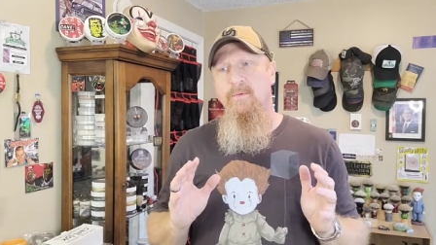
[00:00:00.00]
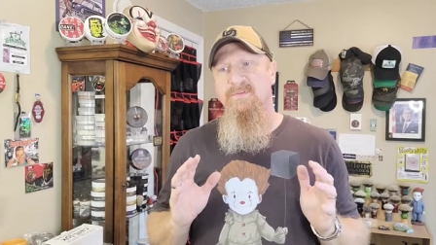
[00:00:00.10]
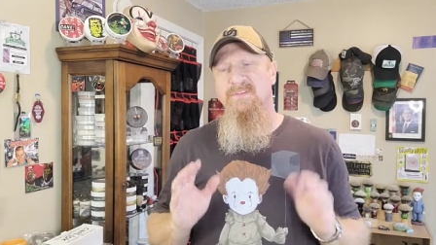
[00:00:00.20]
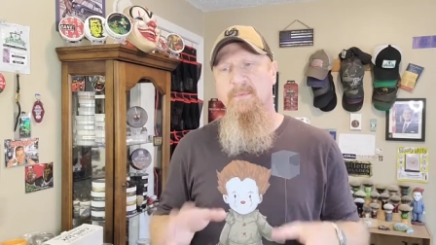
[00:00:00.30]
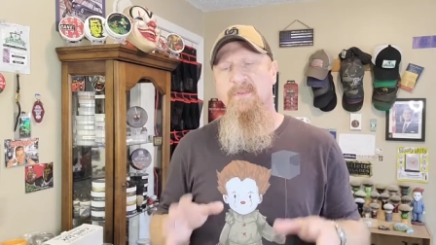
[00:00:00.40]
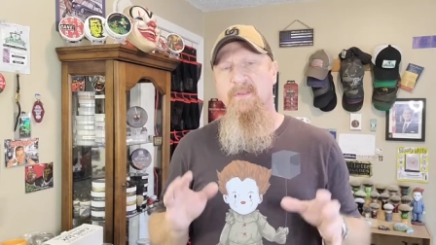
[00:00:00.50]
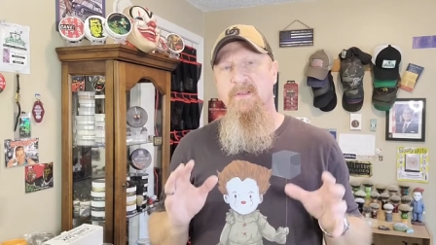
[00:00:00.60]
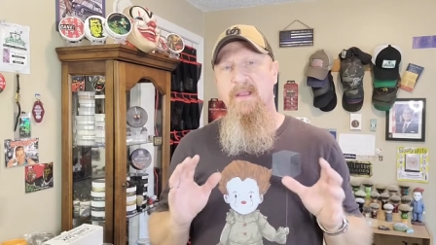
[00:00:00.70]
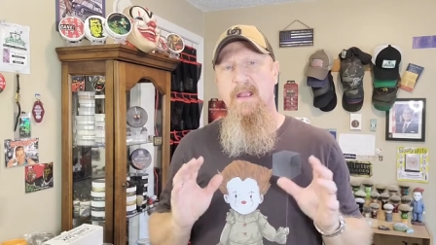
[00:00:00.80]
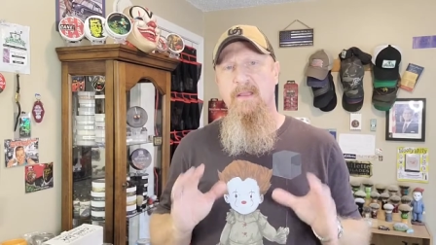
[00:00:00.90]
some of
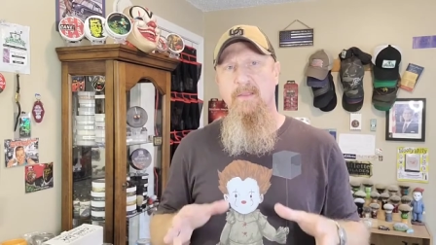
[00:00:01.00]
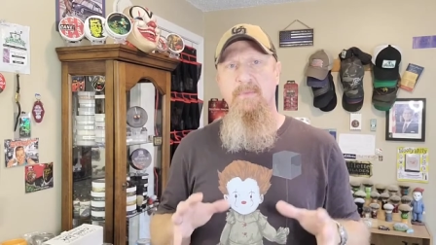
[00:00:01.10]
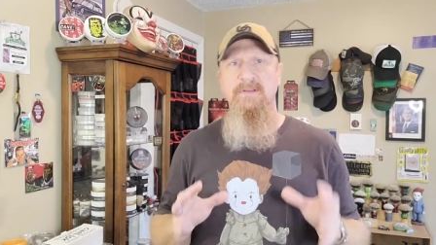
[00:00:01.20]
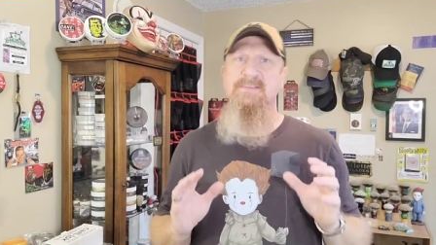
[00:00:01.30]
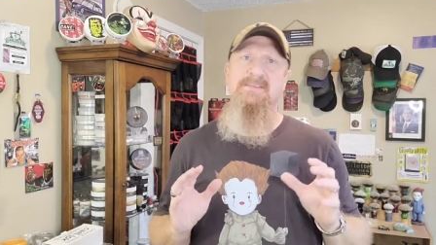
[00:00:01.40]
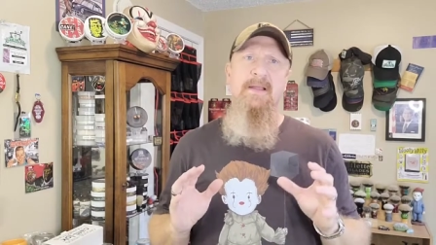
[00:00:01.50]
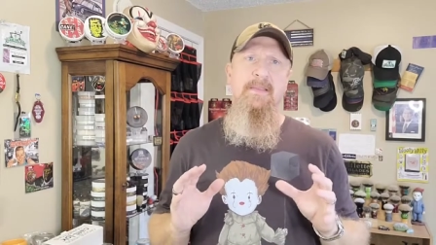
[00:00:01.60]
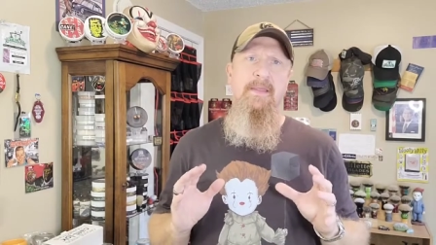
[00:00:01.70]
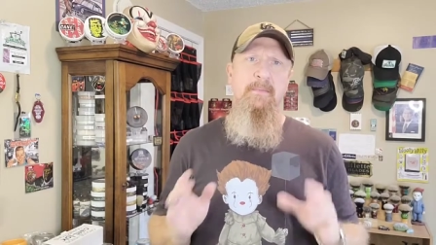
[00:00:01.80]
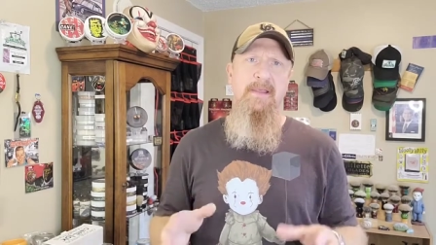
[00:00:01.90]
the elements
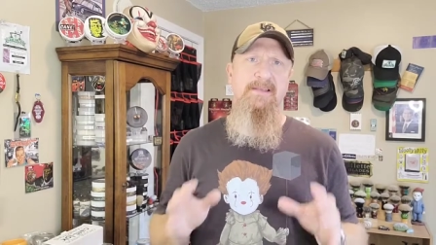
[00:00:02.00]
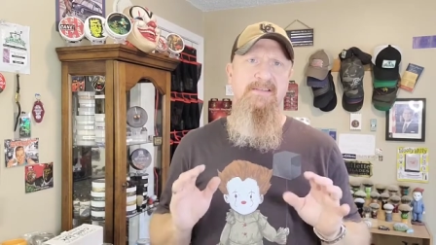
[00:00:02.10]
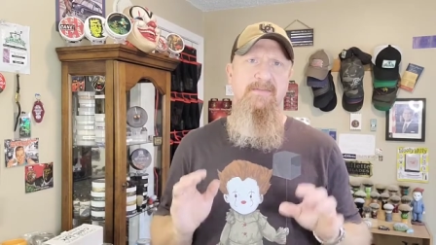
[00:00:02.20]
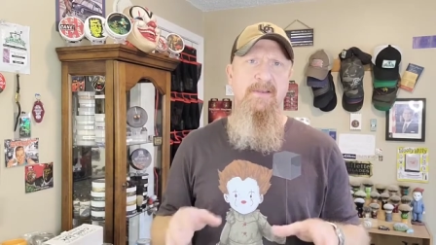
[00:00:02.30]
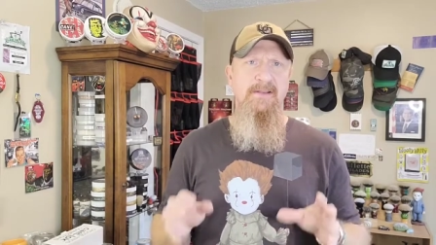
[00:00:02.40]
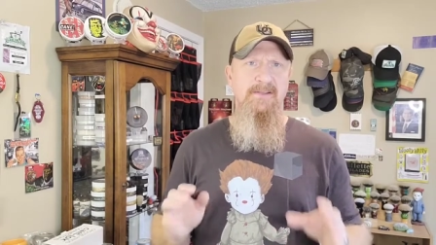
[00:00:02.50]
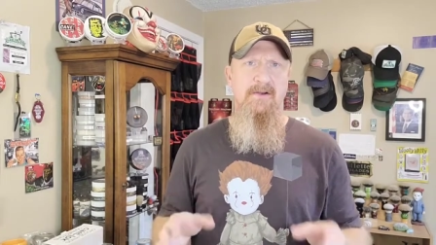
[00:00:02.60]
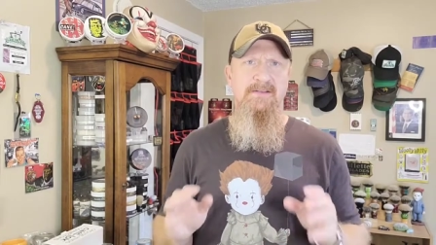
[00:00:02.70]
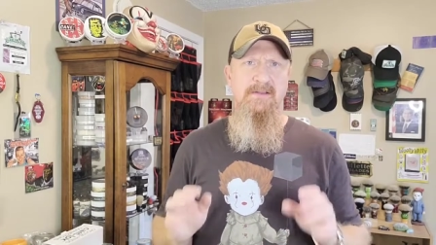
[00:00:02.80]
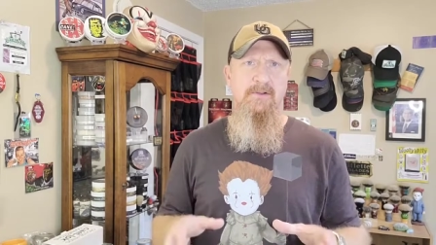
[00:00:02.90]
that makes Phoenix
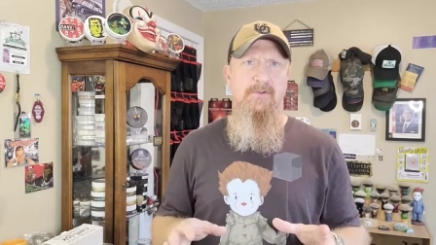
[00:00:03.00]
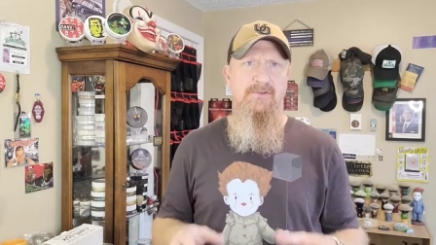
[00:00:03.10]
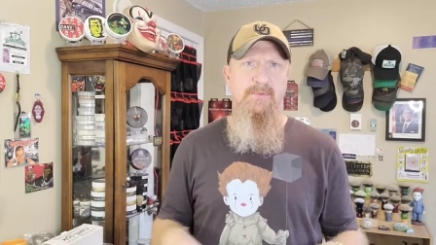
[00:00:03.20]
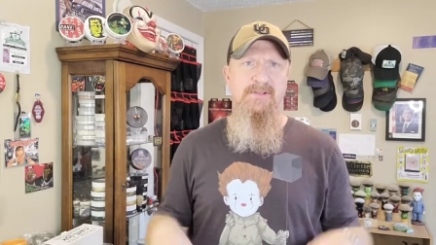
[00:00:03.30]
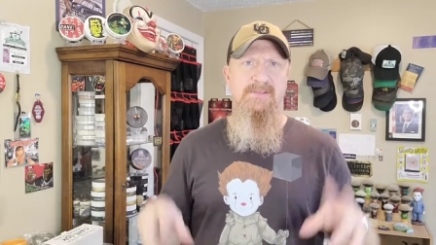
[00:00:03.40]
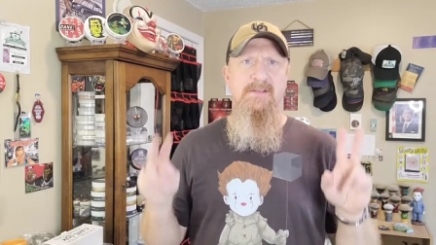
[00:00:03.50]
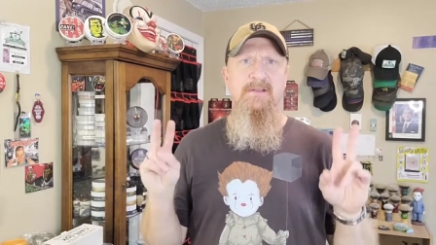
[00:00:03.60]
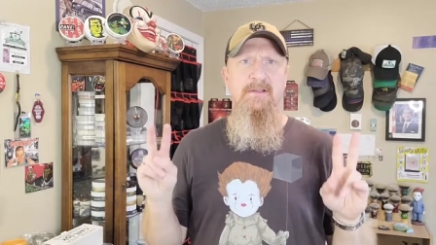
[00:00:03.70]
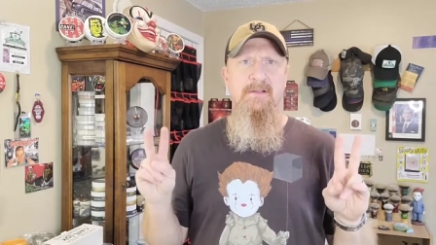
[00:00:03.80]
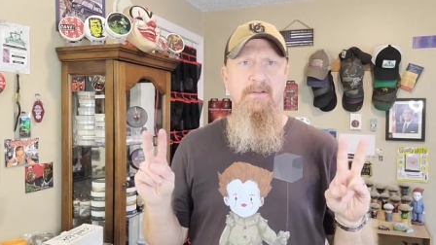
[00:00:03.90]
Artisan Accoutrements
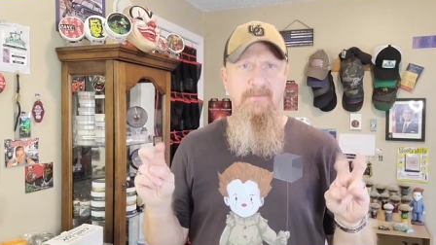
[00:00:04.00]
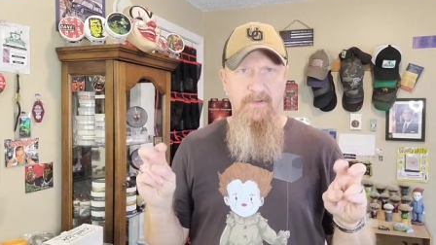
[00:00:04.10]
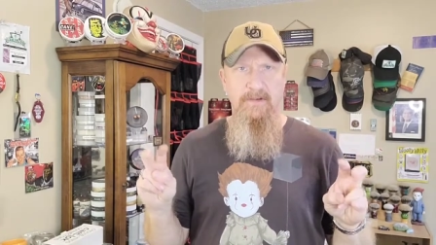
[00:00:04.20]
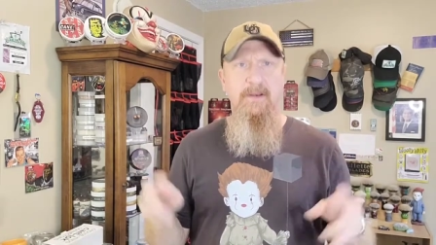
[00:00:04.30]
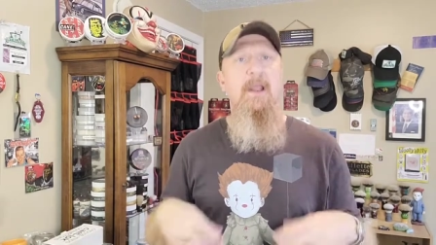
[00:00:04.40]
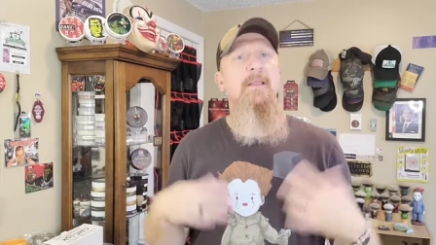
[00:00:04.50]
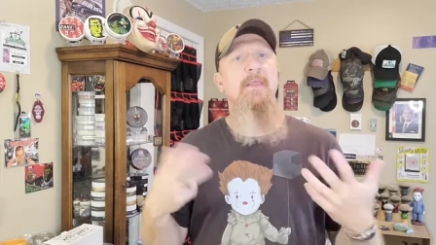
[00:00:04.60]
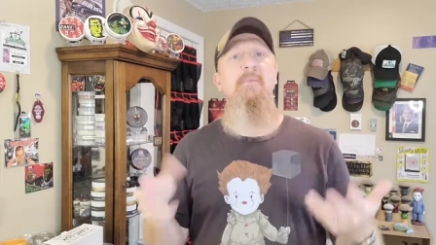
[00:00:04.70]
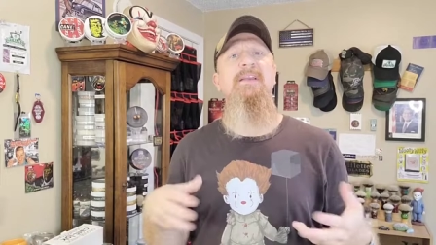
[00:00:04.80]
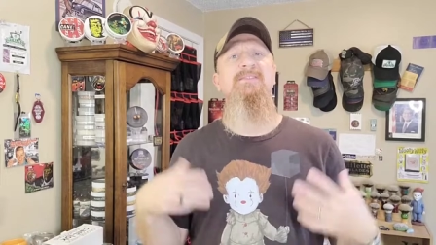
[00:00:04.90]
fun,
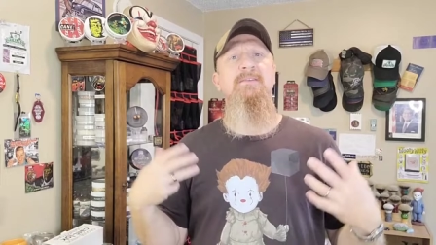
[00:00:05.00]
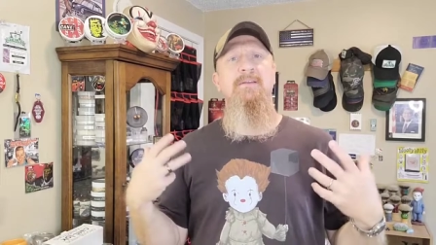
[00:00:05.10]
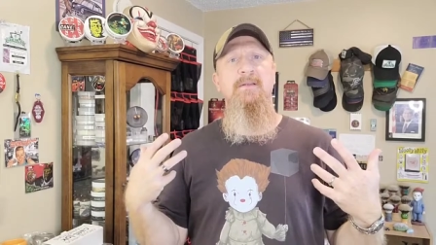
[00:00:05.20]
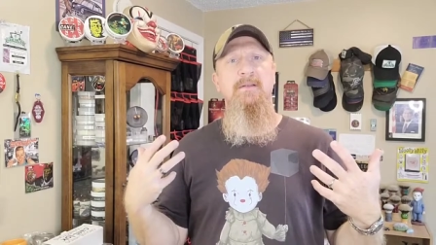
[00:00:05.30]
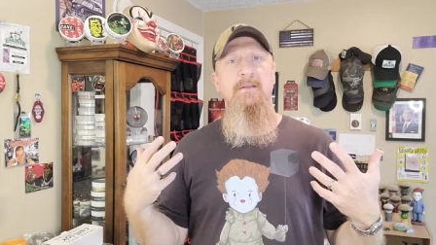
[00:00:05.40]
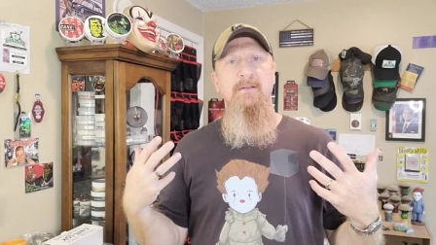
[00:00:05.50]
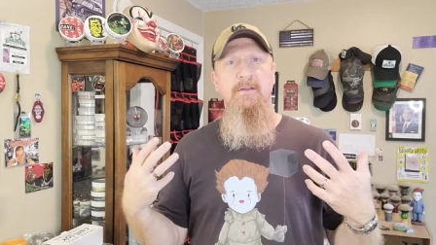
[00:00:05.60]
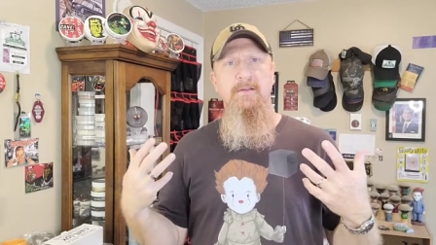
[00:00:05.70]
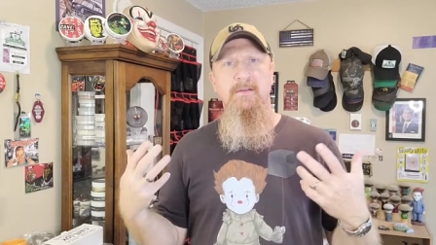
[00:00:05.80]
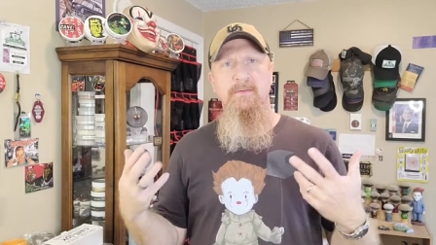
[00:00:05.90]
that makes,
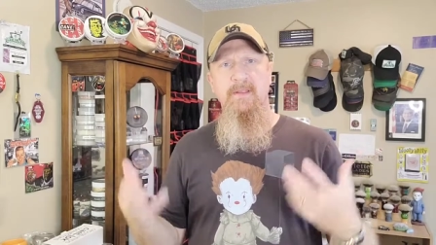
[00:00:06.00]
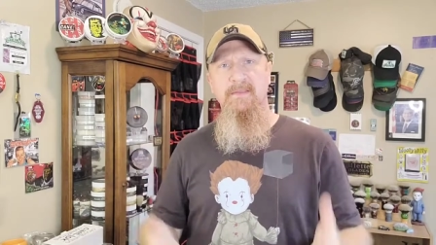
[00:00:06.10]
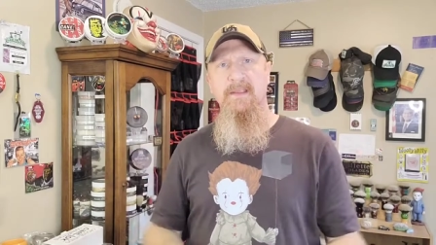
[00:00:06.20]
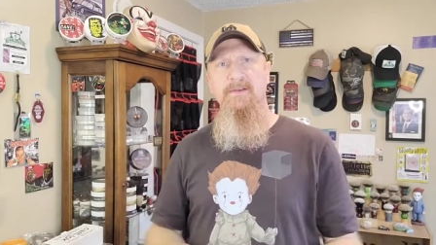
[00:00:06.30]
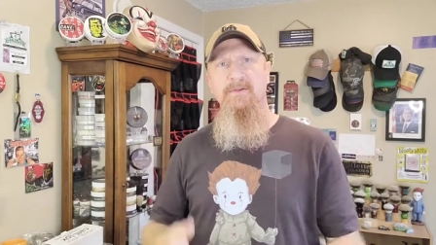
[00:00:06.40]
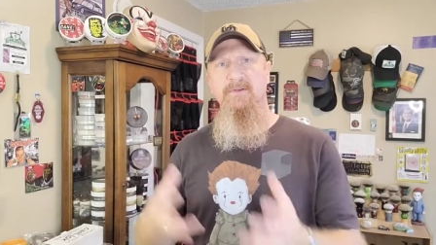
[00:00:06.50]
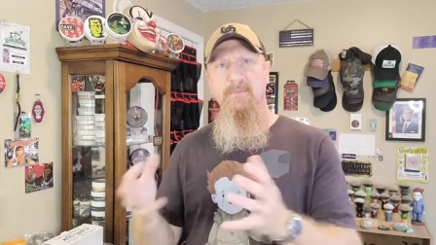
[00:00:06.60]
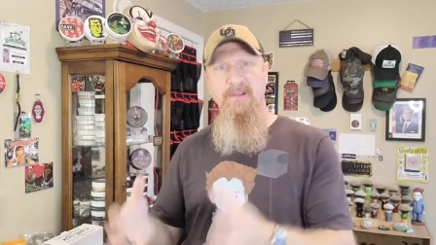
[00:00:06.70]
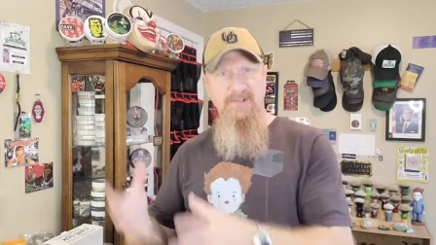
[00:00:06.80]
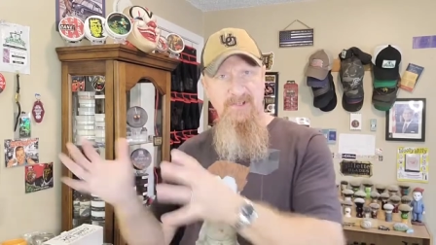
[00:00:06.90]
that they do to
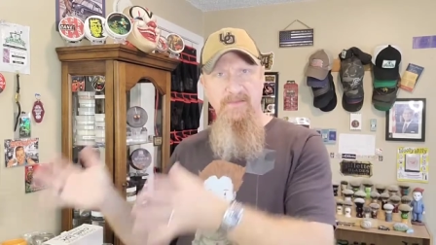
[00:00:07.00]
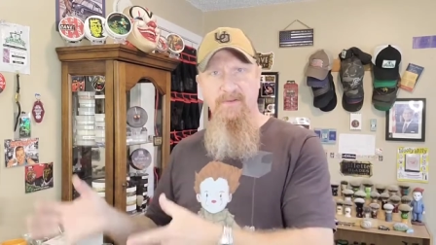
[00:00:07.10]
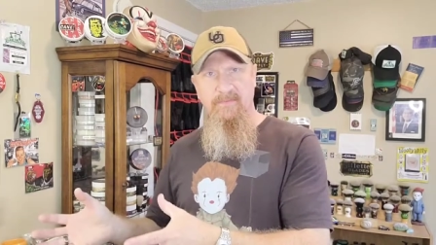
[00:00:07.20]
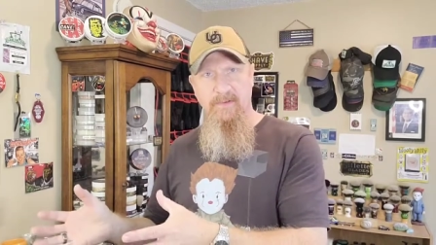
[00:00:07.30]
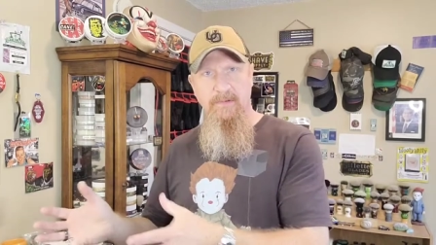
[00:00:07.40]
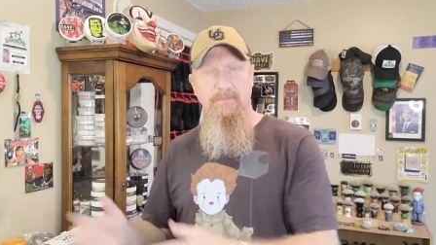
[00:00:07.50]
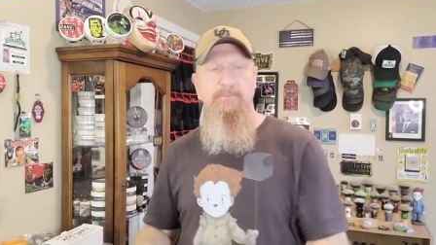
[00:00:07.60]
make shaving fun.